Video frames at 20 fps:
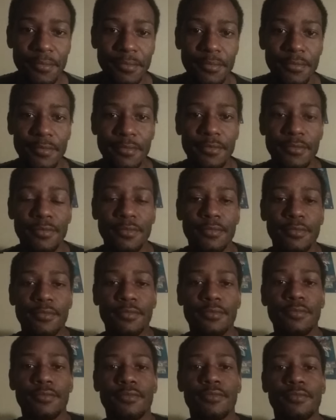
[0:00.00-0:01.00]

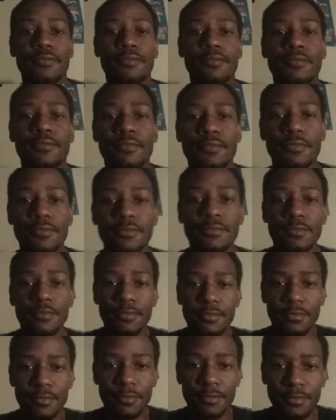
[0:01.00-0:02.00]

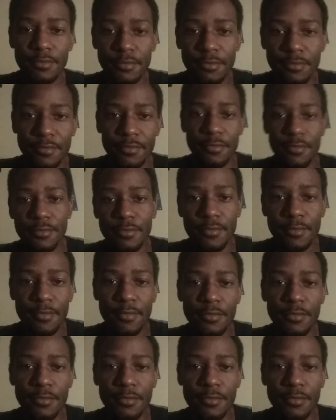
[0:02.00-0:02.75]
No one is speaking in this clip.